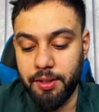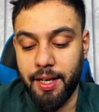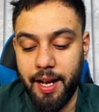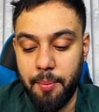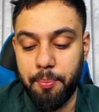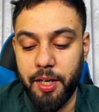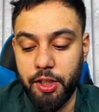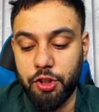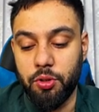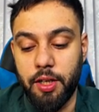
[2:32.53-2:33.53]
that I'm pretty
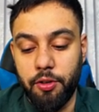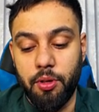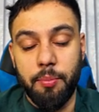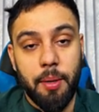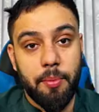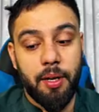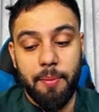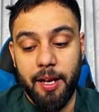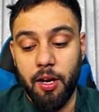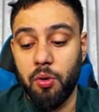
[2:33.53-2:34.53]
sure that you remember
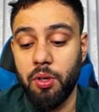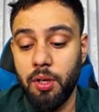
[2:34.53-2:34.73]
by now.